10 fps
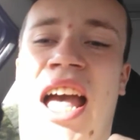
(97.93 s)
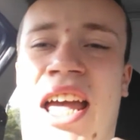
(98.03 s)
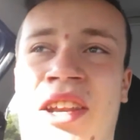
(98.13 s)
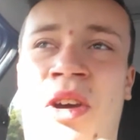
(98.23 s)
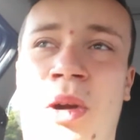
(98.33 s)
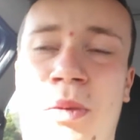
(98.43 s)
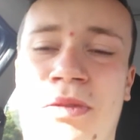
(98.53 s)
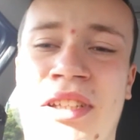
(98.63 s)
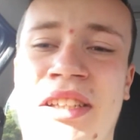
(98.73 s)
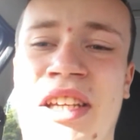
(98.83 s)
and
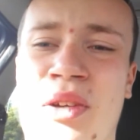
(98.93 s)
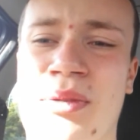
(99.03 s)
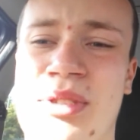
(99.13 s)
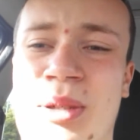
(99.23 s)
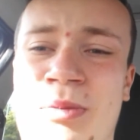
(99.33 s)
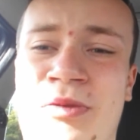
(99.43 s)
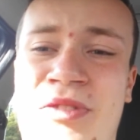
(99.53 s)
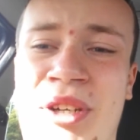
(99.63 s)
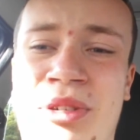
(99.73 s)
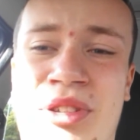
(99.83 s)
hopefully they got some
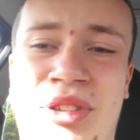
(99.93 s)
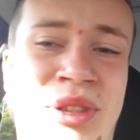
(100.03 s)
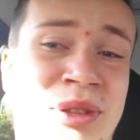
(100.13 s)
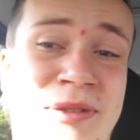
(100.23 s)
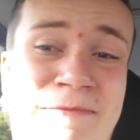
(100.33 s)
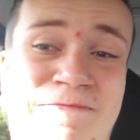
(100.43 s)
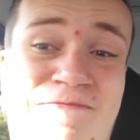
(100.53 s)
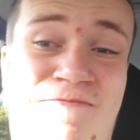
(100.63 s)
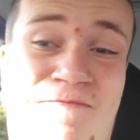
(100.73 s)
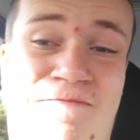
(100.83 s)
Velcro.
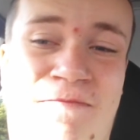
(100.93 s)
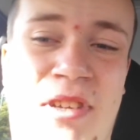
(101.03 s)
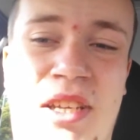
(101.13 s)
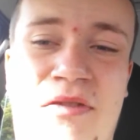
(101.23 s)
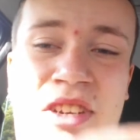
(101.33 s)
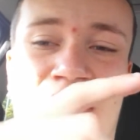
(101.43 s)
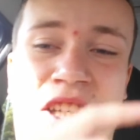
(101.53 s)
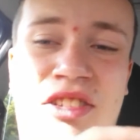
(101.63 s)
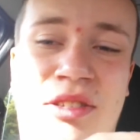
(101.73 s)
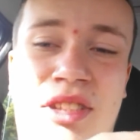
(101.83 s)
Then I
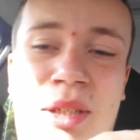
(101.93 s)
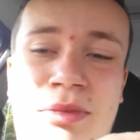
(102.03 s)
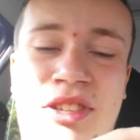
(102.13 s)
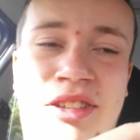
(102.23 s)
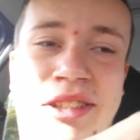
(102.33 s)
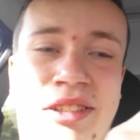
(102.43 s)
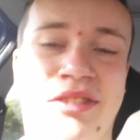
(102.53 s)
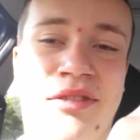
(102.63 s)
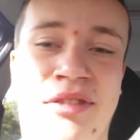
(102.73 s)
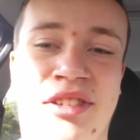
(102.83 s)
can
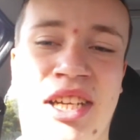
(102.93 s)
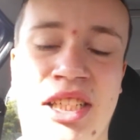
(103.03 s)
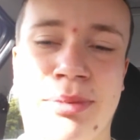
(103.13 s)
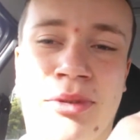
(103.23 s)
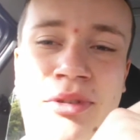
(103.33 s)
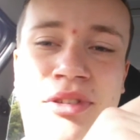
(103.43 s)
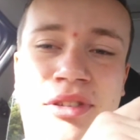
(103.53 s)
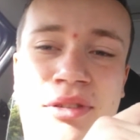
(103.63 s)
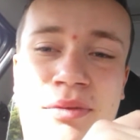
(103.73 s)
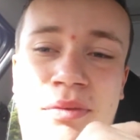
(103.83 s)
double-sided dashboard
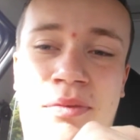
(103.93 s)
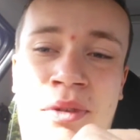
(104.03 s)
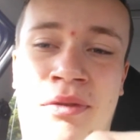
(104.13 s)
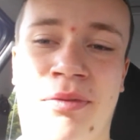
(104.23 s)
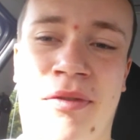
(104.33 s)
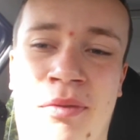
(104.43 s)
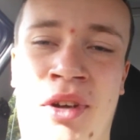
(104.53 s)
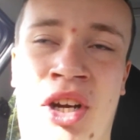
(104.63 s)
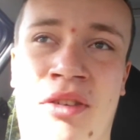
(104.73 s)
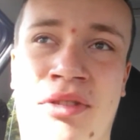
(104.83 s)
with
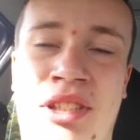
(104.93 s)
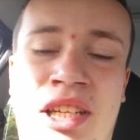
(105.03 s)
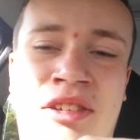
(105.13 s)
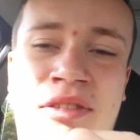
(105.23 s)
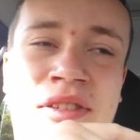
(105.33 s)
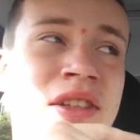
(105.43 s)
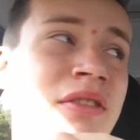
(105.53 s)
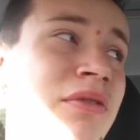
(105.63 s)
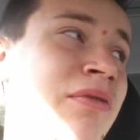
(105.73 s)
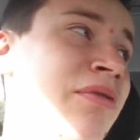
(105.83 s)
one half a deck
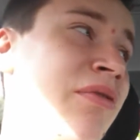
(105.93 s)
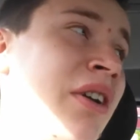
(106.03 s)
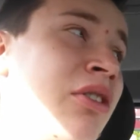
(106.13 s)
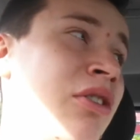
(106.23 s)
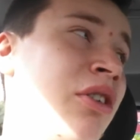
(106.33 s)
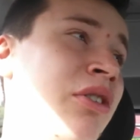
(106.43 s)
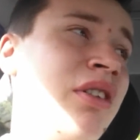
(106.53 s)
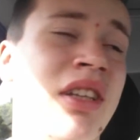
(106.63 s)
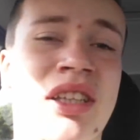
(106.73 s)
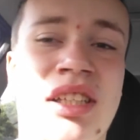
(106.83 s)
Velcro
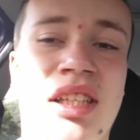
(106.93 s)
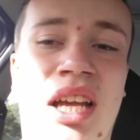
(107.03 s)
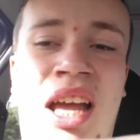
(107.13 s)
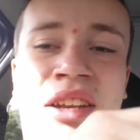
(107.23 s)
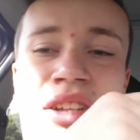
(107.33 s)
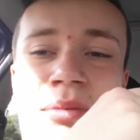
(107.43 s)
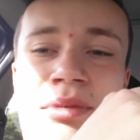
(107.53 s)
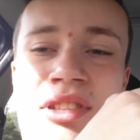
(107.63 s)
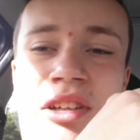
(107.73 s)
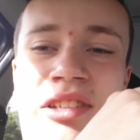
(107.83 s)
and
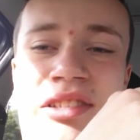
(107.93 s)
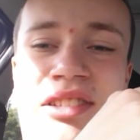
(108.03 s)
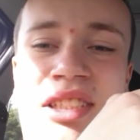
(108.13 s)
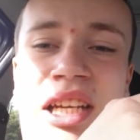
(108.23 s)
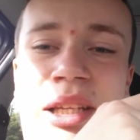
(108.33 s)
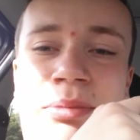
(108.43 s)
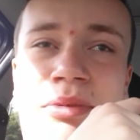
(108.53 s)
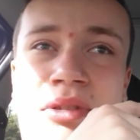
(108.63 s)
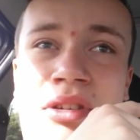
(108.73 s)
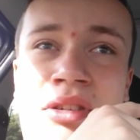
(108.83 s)
double-sided
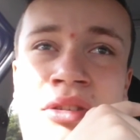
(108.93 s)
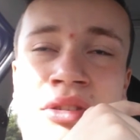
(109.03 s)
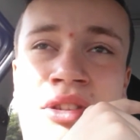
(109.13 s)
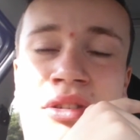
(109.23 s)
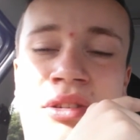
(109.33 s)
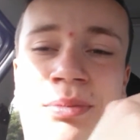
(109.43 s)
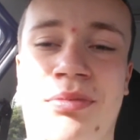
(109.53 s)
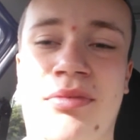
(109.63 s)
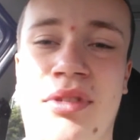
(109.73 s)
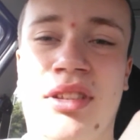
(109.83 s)
tape onto the
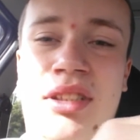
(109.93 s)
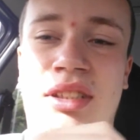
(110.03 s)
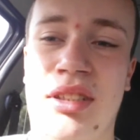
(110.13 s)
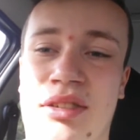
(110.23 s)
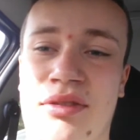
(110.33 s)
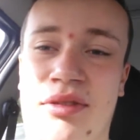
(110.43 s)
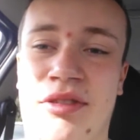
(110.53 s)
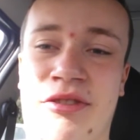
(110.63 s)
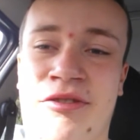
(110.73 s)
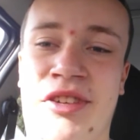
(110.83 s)

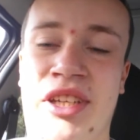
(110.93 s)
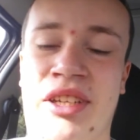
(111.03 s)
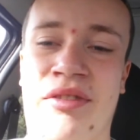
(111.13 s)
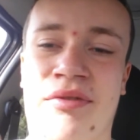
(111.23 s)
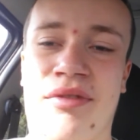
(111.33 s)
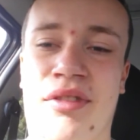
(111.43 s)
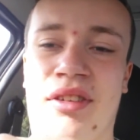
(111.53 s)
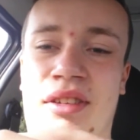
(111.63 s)
thing